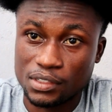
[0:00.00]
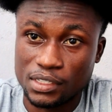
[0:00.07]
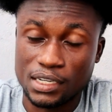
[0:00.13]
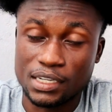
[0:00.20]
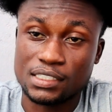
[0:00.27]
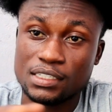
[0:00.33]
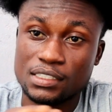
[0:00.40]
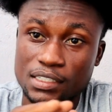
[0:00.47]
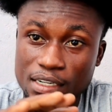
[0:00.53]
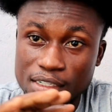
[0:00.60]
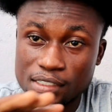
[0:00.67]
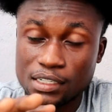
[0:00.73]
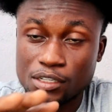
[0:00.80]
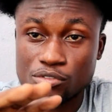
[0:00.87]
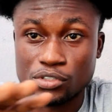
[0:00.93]
their satellite
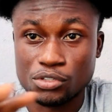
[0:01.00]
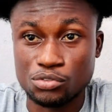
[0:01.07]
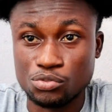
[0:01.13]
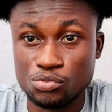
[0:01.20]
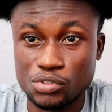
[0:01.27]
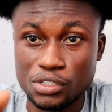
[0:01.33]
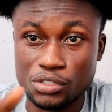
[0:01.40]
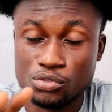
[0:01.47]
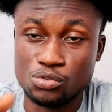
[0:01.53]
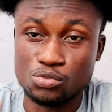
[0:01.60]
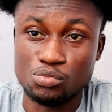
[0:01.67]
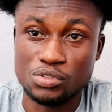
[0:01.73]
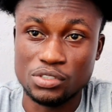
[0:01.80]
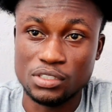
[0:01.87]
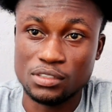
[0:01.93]
is after 2A,
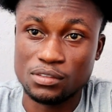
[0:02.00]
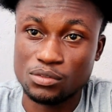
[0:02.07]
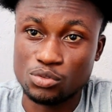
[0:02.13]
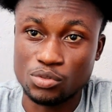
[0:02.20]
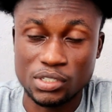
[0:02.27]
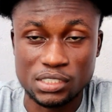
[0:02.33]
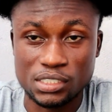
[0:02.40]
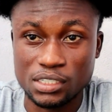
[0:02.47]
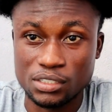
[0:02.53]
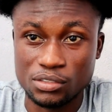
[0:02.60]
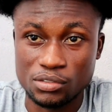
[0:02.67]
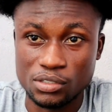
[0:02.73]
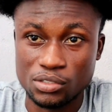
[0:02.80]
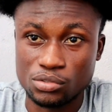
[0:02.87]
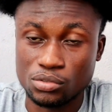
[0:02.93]
2B, 28 degrees.